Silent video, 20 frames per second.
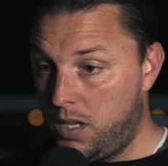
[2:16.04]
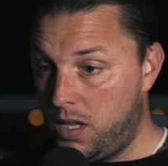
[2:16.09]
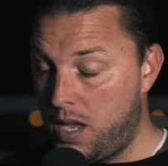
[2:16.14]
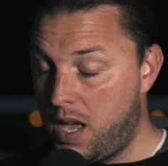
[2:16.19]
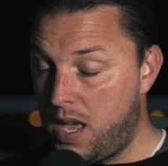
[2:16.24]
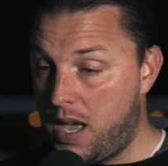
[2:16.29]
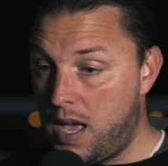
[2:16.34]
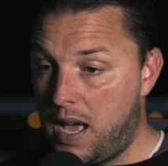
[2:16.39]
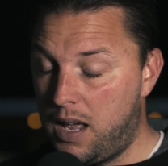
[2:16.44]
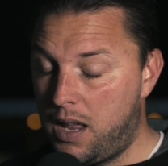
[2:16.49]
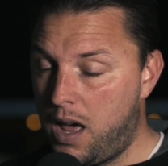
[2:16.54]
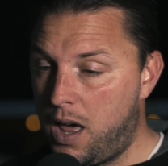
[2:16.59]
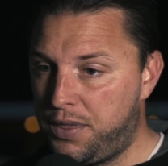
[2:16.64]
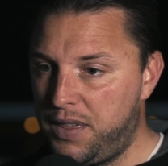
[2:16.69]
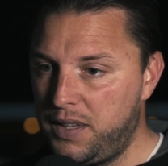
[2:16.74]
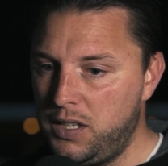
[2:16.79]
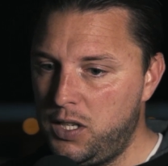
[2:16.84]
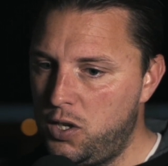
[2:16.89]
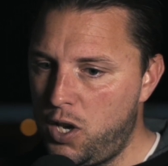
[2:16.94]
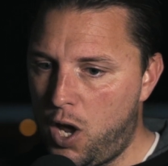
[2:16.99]
Yeah, I
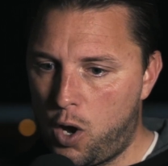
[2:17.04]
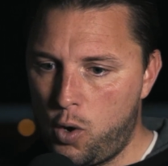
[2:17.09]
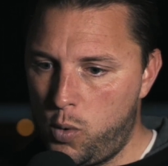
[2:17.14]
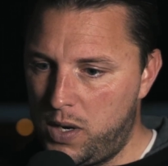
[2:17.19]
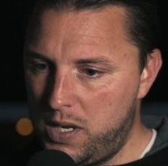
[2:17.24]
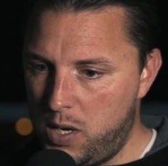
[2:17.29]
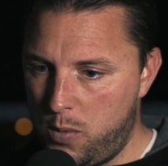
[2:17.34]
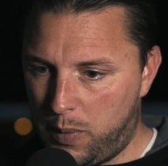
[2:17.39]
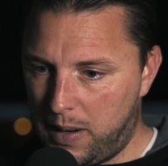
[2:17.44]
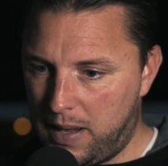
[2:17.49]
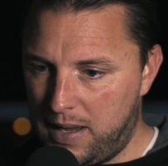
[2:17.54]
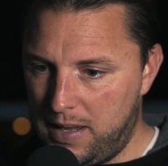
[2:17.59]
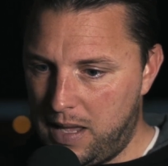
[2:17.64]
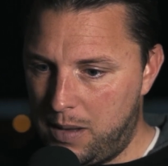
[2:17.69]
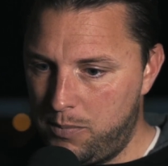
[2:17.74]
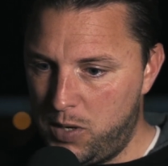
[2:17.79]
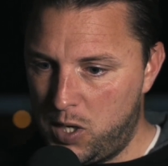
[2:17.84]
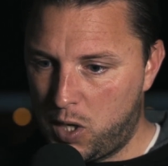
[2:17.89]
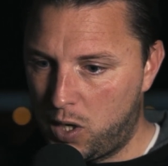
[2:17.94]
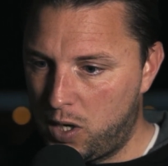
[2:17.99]
think when you play
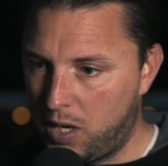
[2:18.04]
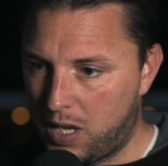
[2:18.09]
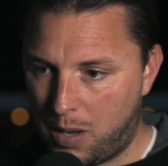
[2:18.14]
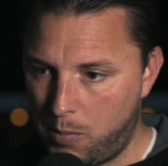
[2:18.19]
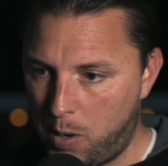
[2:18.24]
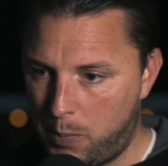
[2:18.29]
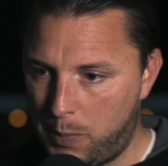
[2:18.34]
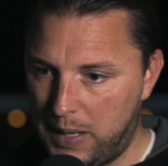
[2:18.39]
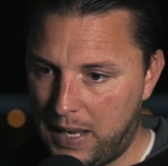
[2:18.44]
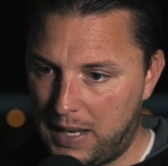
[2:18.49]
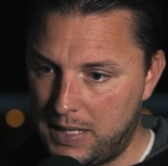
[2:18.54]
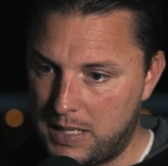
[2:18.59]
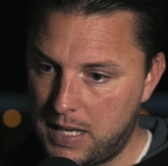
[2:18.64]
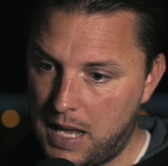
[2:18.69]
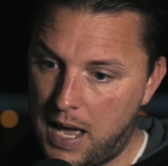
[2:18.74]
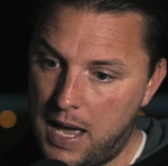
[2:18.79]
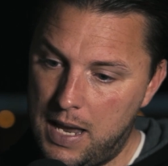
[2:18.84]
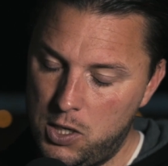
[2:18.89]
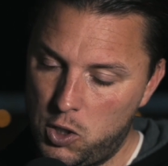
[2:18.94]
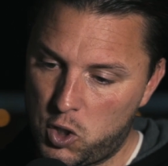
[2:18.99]
them, you're going to come up against
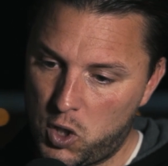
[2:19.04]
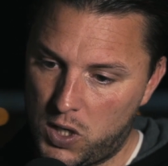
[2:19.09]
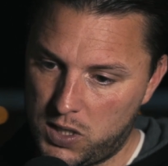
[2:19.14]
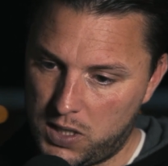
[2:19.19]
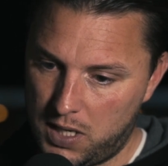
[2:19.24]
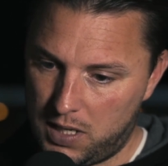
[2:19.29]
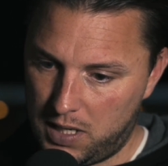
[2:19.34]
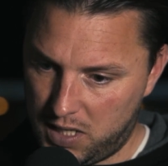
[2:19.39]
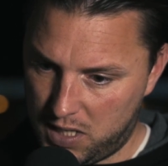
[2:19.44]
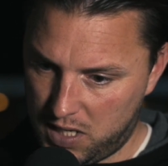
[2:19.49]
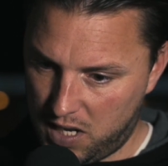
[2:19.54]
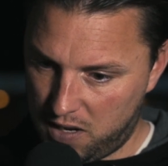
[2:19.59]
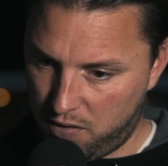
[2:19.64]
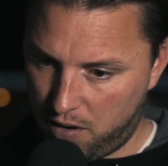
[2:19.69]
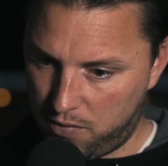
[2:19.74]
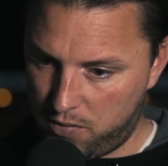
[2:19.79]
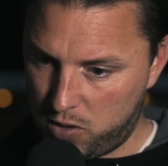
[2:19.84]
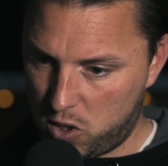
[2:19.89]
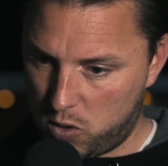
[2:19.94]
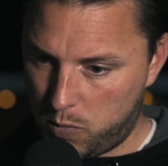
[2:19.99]
that. Interestingly, Steve
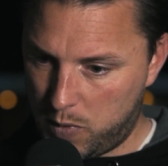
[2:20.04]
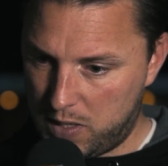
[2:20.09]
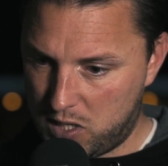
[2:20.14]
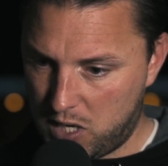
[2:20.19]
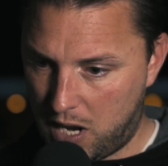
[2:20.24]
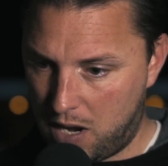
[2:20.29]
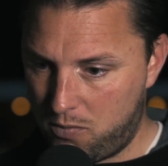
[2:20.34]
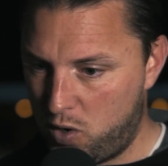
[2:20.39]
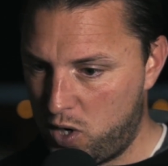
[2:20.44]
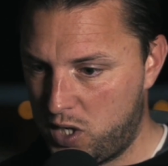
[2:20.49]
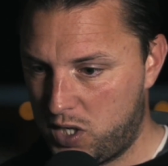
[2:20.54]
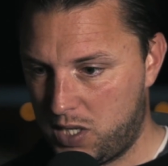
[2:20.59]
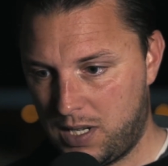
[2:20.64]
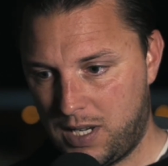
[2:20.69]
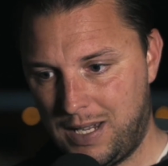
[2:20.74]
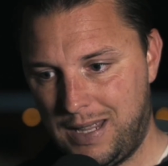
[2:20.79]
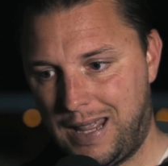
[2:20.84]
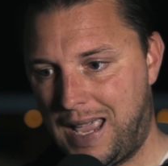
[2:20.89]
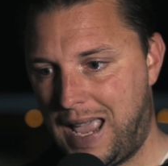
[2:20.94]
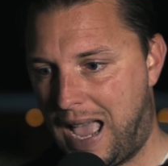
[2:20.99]
Evans has been saying
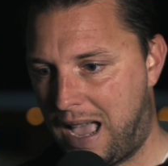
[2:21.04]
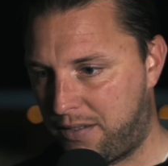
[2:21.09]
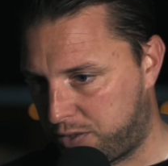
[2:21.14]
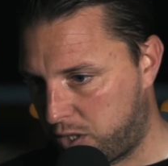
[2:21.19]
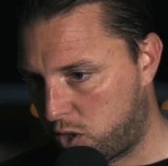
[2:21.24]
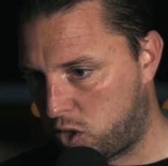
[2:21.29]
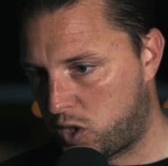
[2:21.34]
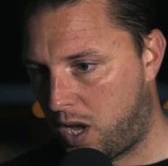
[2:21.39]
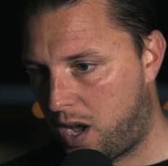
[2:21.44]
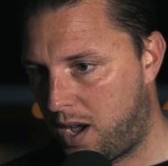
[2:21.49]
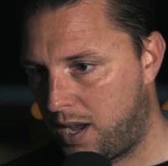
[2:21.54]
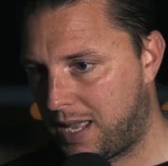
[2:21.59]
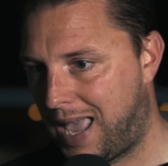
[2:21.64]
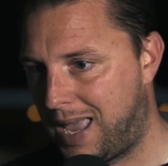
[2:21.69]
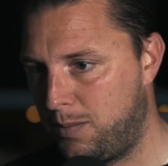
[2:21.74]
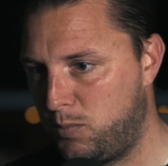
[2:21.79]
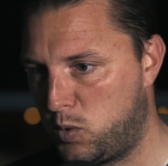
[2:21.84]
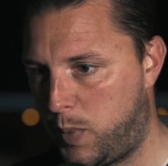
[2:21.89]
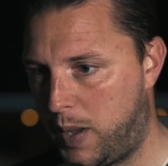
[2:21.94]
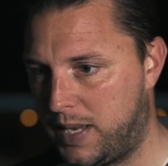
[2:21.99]
recently they have to start
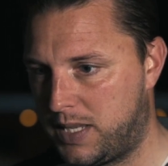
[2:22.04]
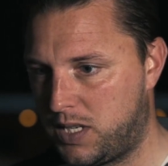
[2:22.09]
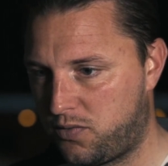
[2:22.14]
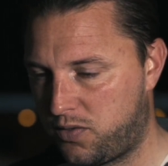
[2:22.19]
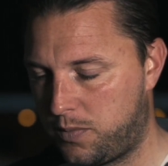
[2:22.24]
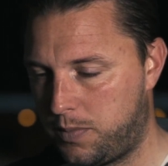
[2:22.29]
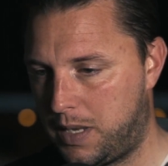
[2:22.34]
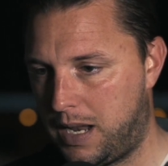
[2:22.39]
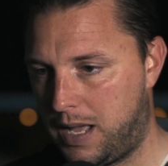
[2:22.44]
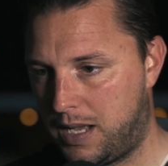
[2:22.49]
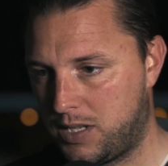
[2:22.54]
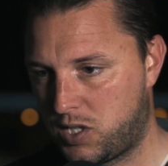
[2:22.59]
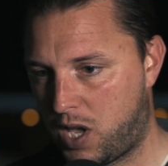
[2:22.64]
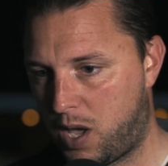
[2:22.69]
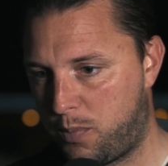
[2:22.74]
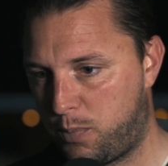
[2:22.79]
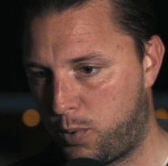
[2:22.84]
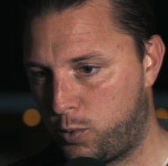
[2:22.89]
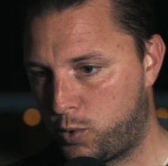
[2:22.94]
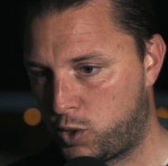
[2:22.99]
games better from the last
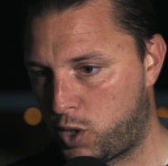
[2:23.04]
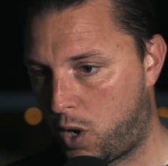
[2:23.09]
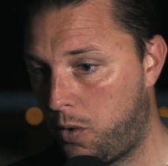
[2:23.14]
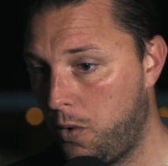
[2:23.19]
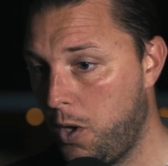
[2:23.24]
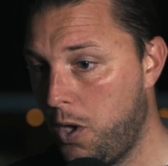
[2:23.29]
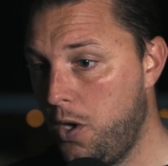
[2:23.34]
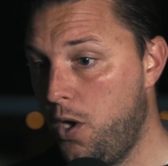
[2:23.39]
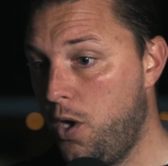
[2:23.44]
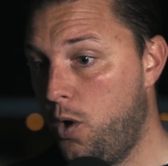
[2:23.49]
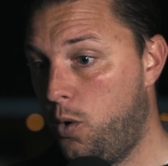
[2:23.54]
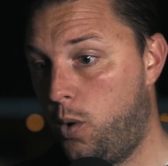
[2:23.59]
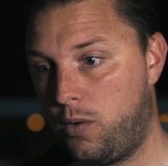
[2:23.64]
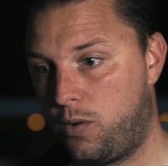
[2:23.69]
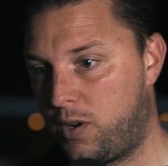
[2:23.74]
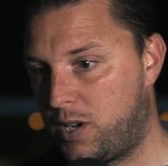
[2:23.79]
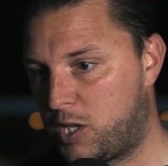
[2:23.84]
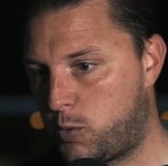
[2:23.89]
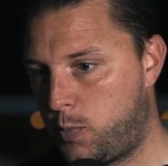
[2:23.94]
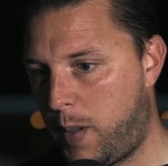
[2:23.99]
couple. So we
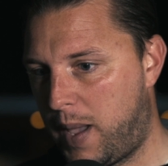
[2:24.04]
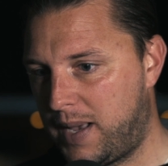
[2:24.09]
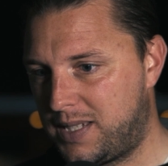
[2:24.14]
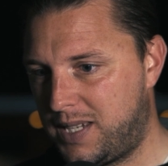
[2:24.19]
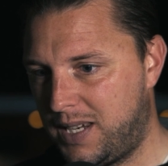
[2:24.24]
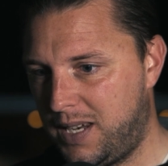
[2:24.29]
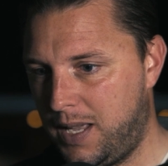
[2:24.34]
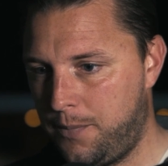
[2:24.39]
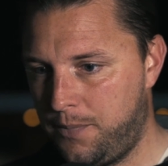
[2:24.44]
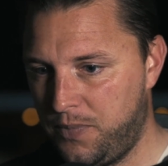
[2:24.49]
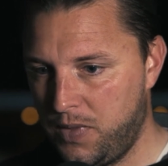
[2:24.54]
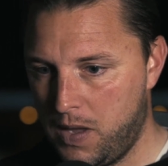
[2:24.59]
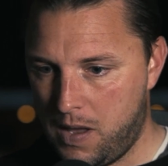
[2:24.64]
were expecting it.